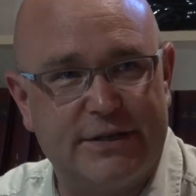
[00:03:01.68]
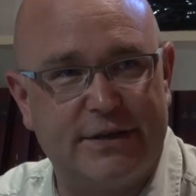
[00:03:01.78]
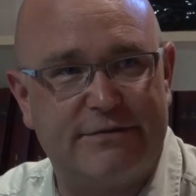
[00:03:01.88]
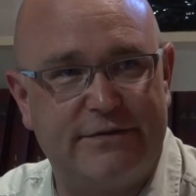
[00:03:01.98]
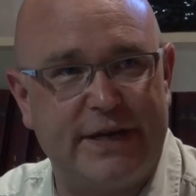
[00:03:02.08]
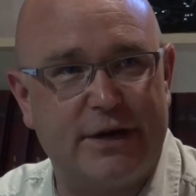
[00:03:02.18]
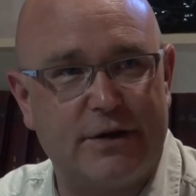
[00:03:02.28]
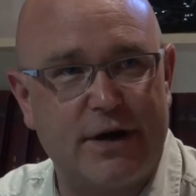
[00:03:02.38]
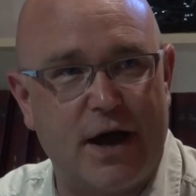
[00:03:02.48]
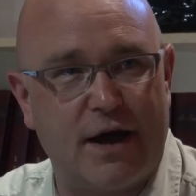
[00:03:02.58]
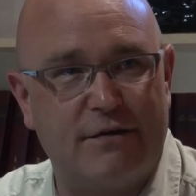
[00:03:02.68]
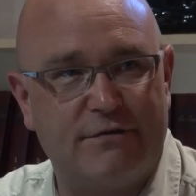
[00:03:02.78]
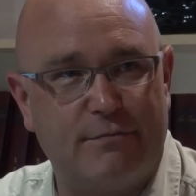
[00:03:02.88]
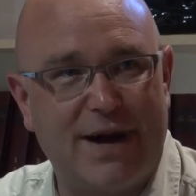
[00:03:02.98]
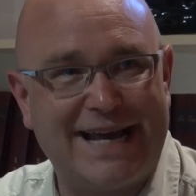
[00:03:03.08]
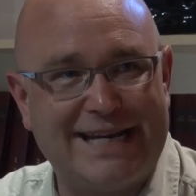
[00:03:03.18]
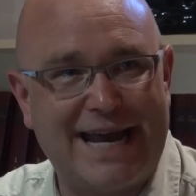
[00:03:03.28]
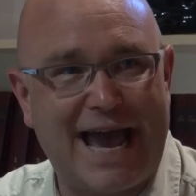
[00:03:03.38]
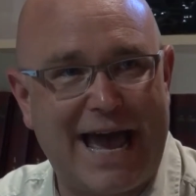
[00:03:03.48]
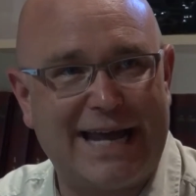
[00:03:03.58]
the fear of my
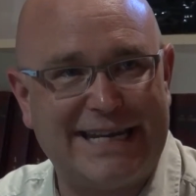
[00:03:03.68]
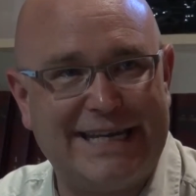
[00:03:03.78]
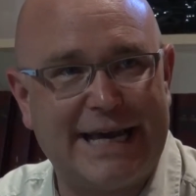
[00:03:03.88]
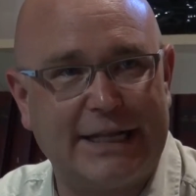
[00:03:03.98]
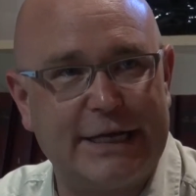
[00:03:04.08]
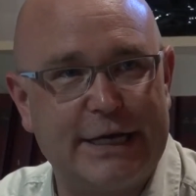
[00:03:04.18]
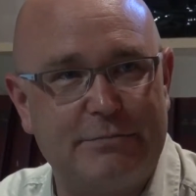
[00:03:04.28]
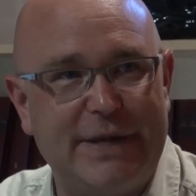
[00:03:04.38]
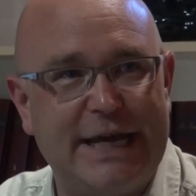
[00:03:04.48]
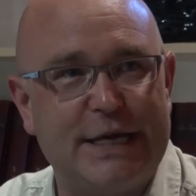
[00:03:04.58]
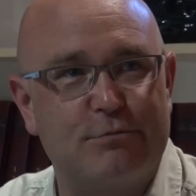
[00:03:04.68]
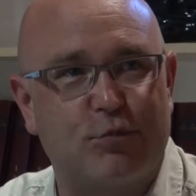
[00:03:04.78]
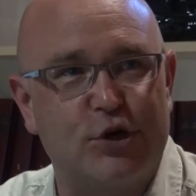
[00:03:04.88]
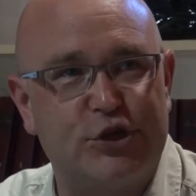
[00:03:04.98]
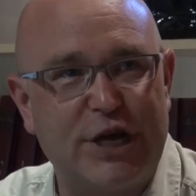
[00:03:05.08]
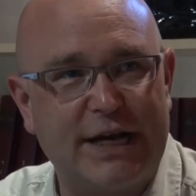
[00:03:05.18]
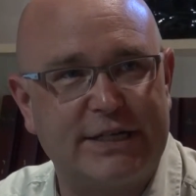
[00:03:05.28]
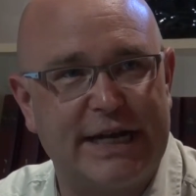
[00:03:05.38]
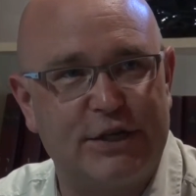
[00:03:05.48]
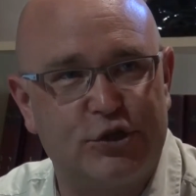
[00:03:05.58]
dad yelling at me and
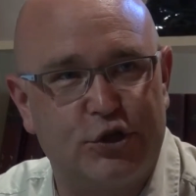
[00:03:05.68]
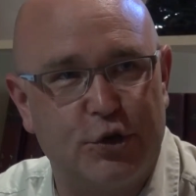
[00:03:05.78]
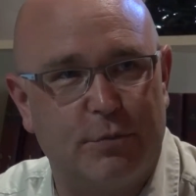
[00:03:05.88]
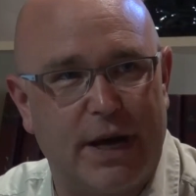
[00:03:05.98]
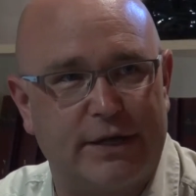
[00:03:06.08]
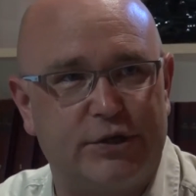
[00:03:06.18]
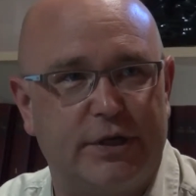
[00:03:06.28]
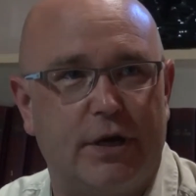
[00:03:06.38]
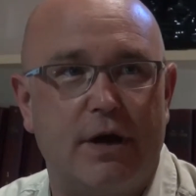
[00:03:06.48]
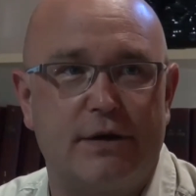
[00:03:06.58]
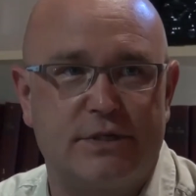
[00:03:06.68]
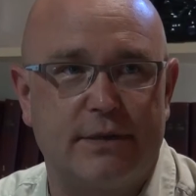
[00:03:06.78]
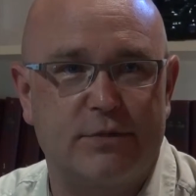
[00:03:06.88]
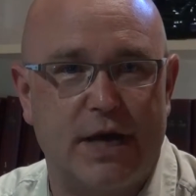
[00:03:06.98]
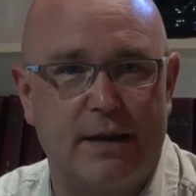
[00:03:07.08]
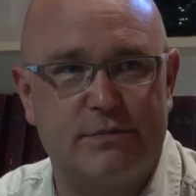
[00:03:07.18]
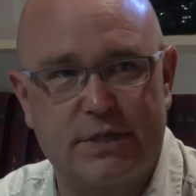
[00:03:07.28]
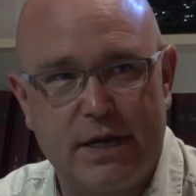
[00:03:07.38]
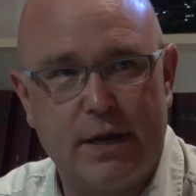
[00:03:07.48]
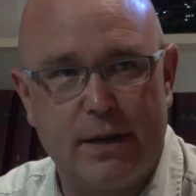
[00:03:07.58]
projecting too much. You know how
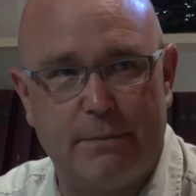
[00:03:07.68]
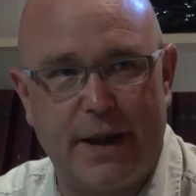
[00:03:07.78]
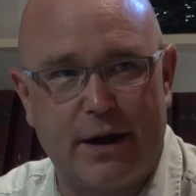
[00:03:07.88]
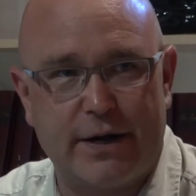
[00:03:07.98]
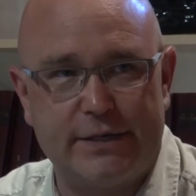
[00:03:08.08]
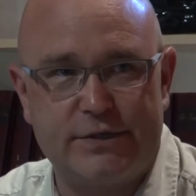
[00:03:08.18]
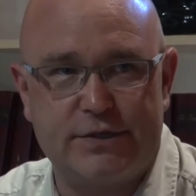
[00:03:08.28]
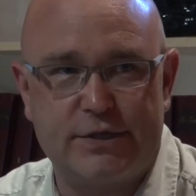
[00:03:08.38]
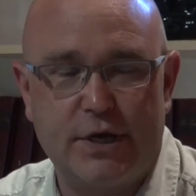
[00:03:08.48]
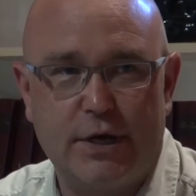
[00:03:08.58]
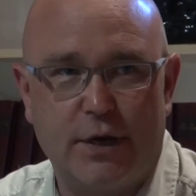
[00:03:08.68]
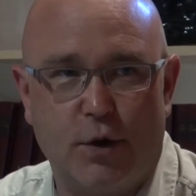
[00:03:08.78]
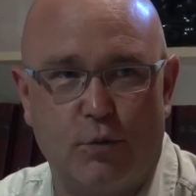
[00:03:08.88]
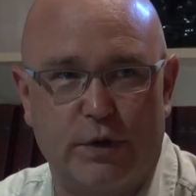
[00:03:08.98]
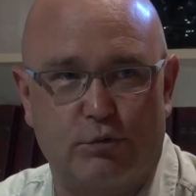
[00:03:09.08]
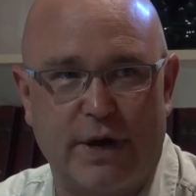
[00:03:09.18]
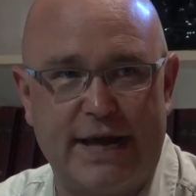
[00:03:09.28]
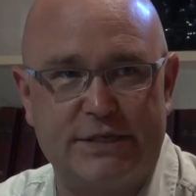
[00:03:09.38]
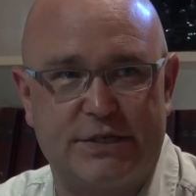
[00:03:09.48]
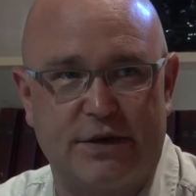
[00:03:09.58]
sometimes parents would
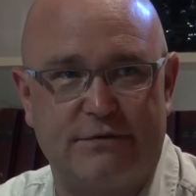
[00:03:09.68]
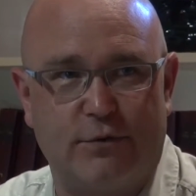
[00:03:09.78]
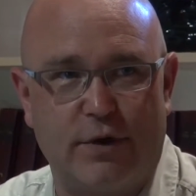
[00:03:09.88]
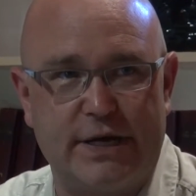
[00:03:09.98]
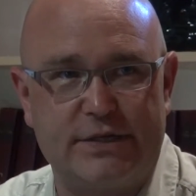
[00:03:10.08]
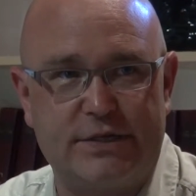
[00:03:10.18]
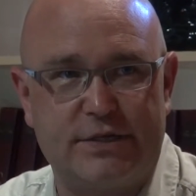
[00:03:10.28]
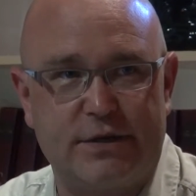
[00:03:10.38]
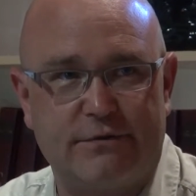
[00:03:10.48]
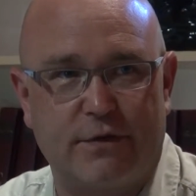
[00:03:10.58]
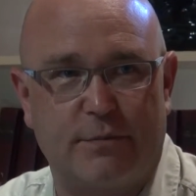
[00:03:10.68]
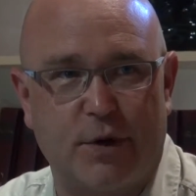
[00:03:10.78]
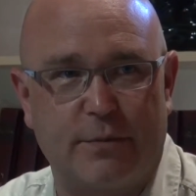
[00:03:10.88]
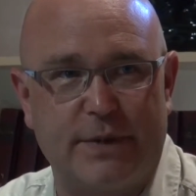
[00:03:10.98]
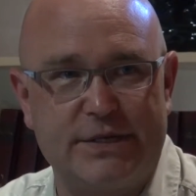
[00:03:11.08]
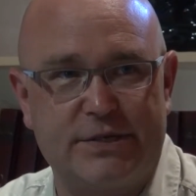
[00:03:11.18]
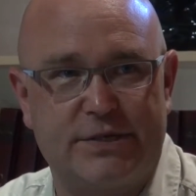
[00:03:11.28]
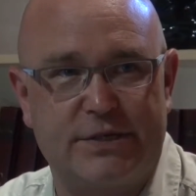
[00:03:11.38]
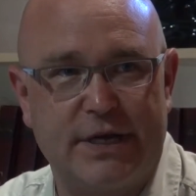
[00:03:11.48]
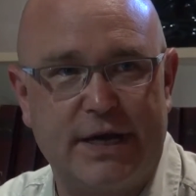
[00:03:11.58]
raise their voice for
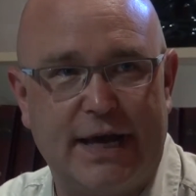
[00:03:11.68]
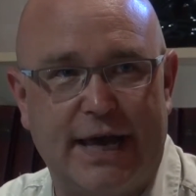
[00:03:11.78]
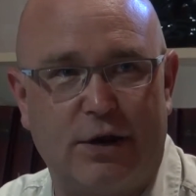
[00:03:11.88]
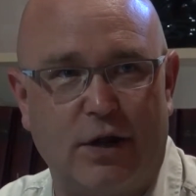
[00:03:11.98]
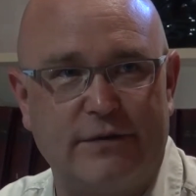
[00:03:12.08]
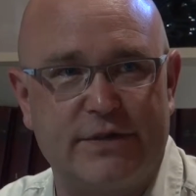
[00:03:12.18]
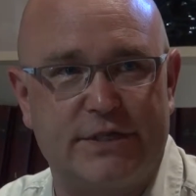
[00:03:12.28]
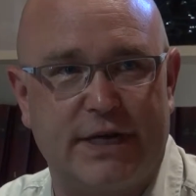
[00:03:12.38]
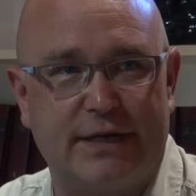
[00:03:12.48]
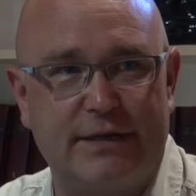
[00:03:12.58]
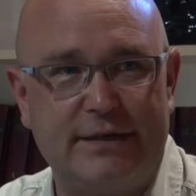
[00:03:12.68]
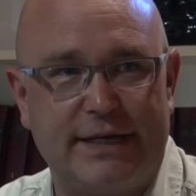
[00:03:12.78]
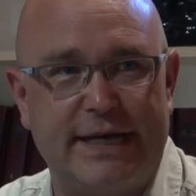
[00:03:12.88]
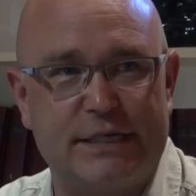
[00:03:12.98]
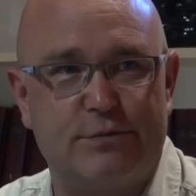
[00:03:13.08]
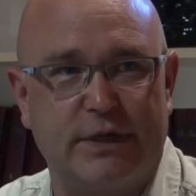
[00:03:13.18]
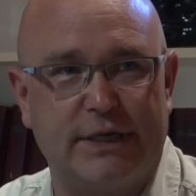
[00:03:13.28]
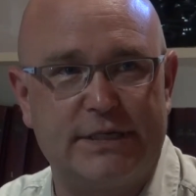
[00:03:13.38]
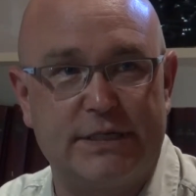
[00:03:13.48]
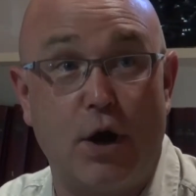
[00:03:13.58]
purpose and all of a sudden kids would
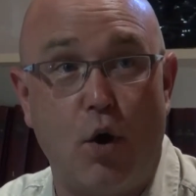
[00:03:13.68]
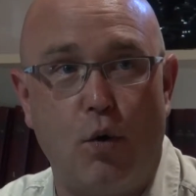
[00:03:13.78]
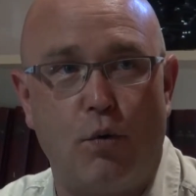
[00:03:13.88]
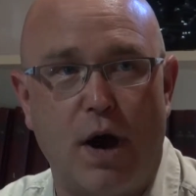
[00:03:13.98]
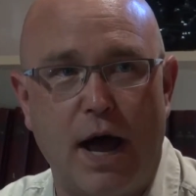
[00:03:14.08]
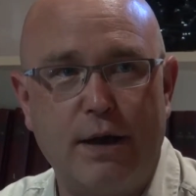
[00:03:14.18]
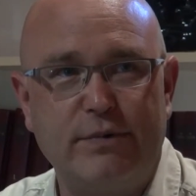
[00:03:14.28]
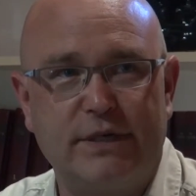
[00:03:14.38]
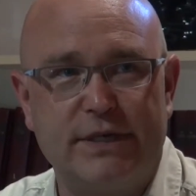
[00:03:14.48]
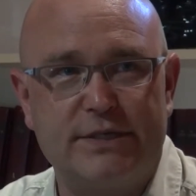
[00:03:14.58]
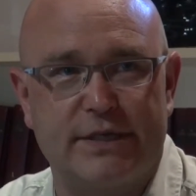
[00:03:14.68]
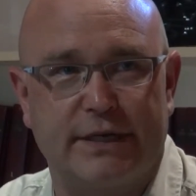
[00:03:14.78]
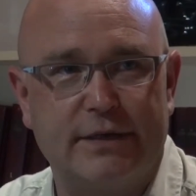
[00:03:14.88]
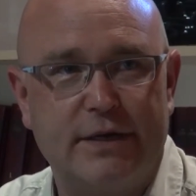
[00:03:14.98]
listen? Oh, I would listen.